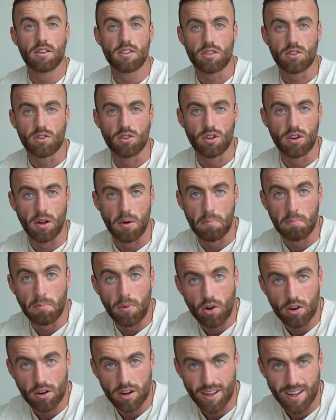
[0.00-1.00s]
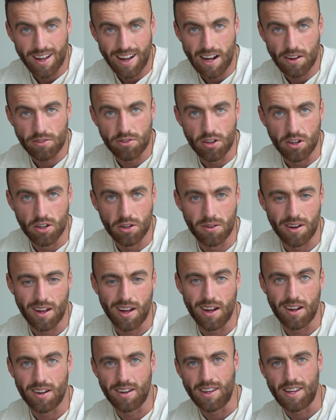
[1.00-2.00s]
Good morning, afternoon
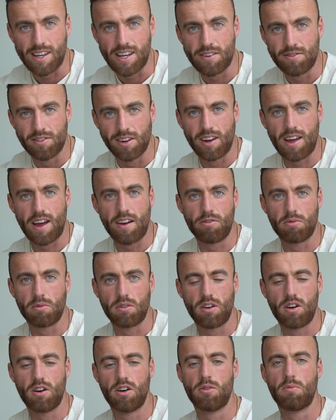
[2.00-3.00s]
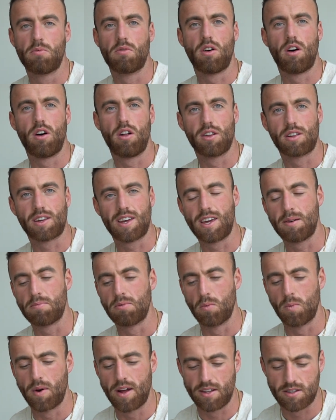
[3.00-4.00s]
and evening everyone. Hope we're all
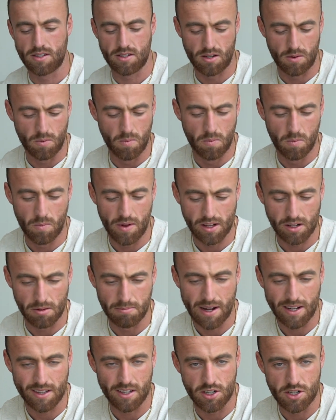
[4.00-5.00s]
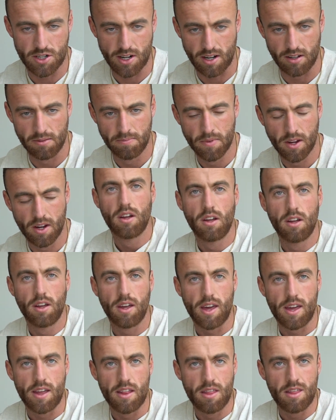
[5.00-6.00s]
keeping well. So welcome back to the channel.
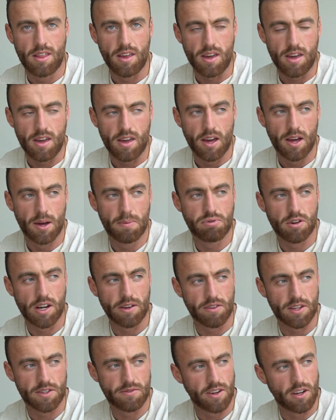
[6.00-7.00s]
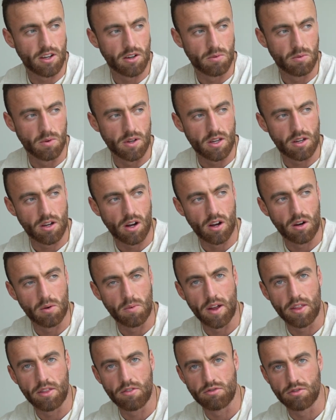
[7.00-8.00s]
In the previous video we kind of
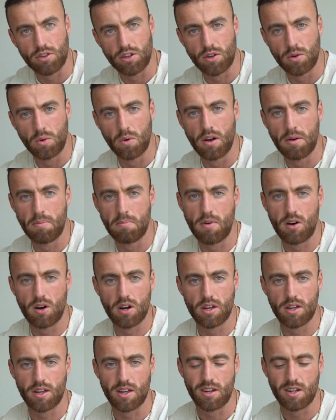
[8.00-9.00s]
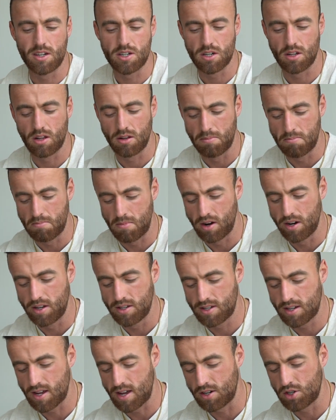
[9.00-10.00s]
went through my initial
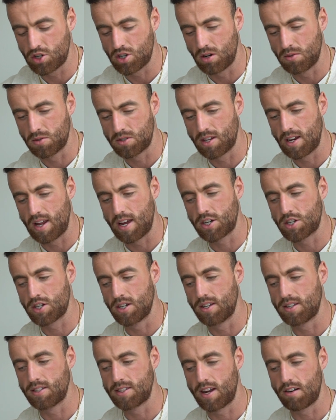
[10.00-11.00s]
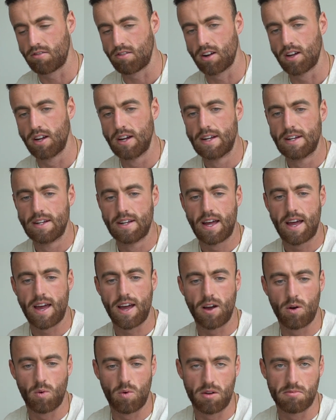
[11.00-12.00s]
mindset, show selection, etc.,
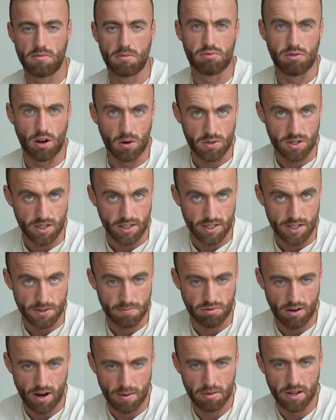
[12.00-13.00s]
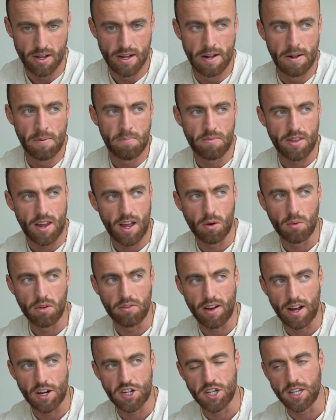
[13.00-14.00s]
how I'm approaching this prep. Now
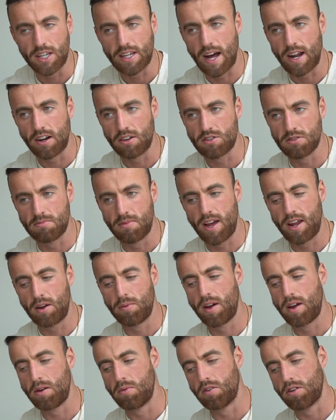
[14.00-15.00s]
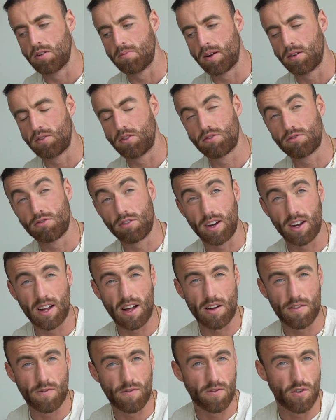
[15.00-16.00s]
we've actually gathered some headway. We're about
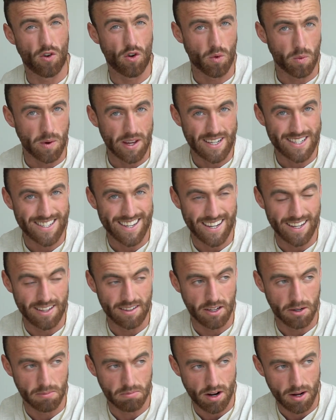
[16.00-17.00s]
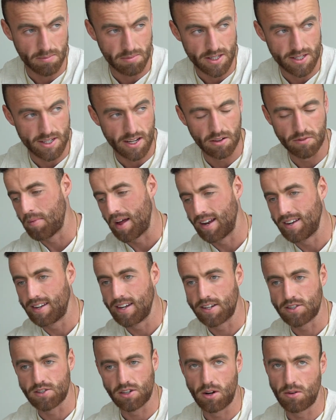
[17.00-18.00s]
3.5-4 weeks into the prep itself and
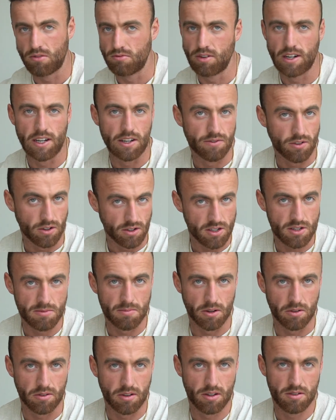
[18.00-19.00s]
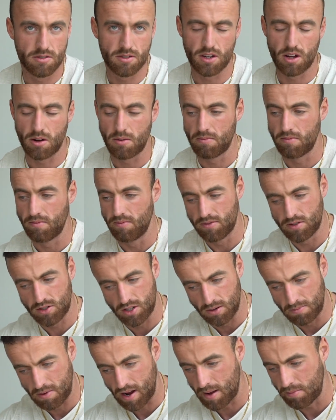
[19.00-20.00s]
things are going really fucking smooth. So I'm
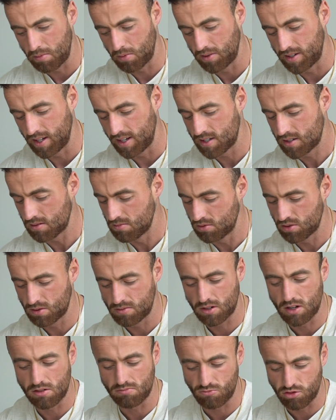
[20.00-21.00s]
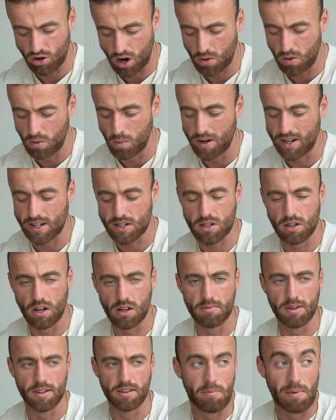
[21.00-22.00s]
super happy with this. I'm just growing with
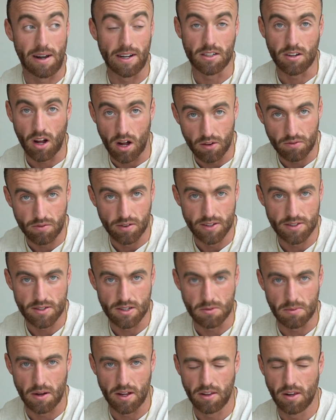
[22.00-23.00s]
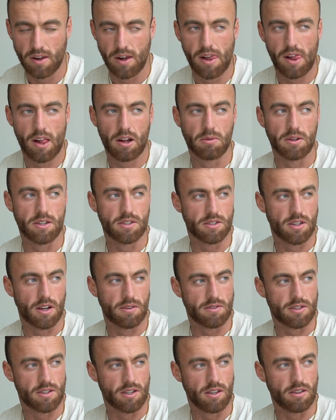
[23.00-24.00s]
excitement and confidence as well, which is
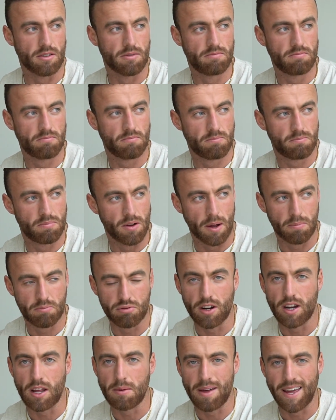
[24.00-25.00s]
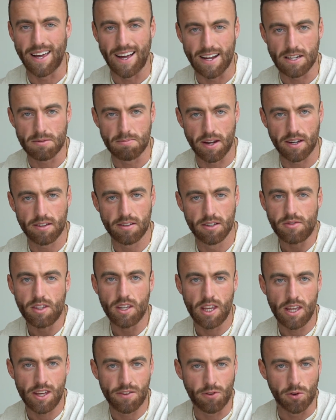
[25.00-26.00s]
obviously a pretty big aspect.
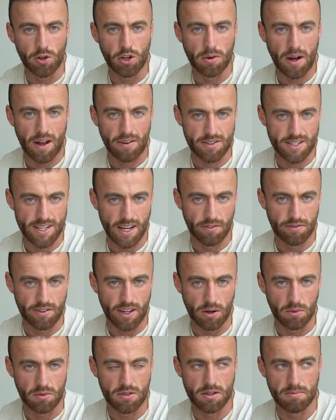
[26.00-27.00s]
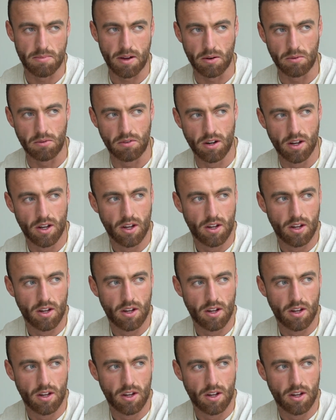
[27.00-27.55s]
If you do have self-doubts about